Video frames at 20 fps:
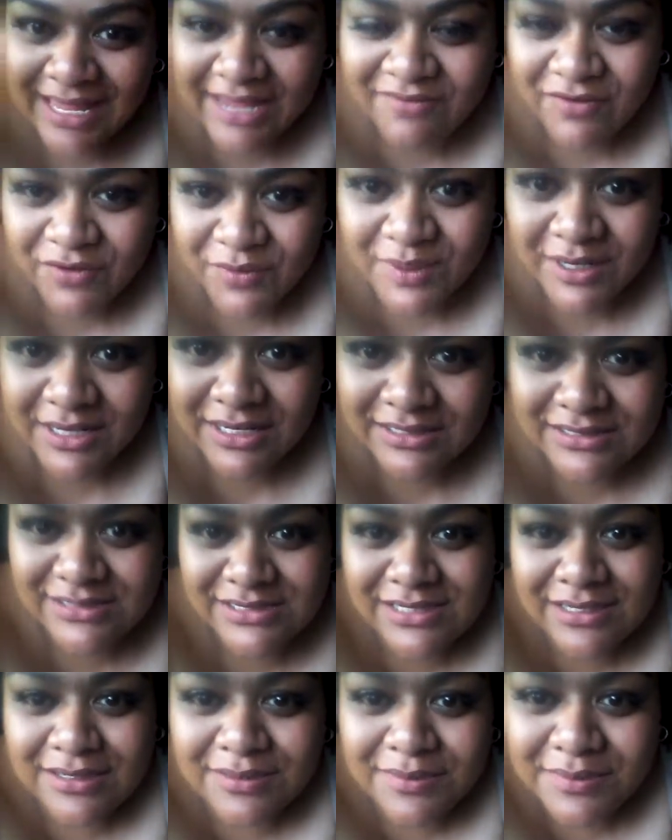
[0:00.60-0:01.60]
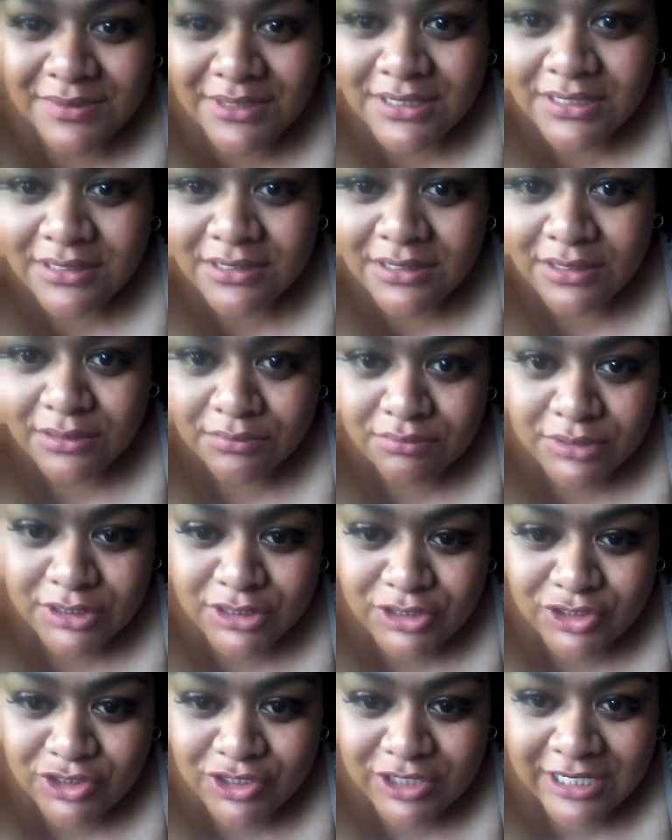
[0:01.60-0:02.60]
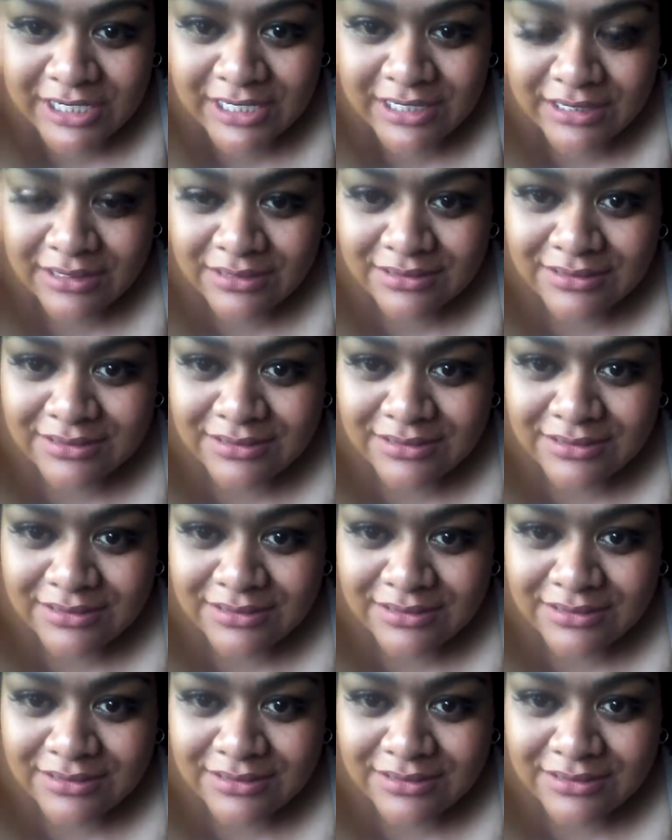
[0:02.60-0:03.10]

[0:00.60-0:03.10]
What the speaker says: Everyone, it's Miss J